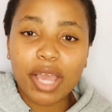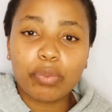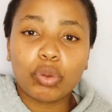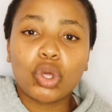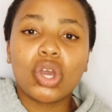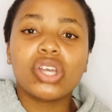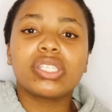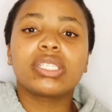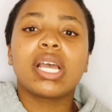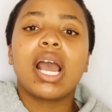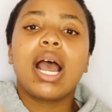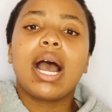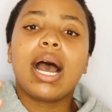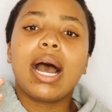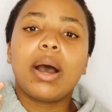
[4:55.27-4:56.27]
because
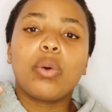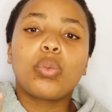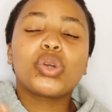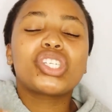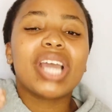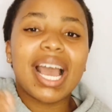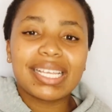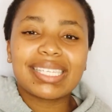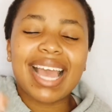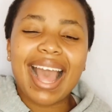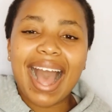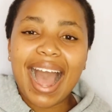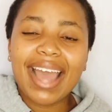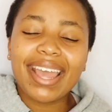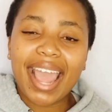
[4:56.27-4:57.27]
which has a
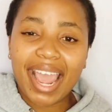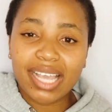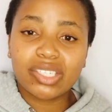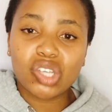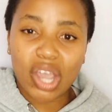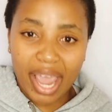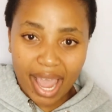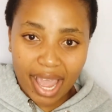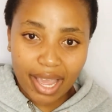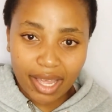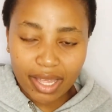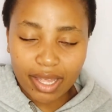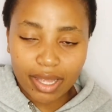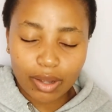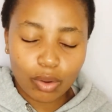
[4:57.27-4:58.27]
high HA.
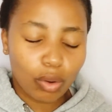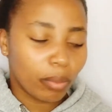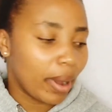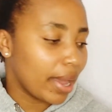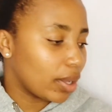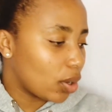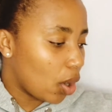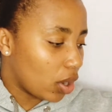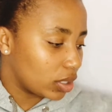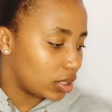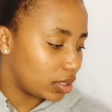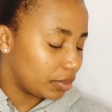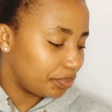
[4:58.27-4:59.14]
Oh my god.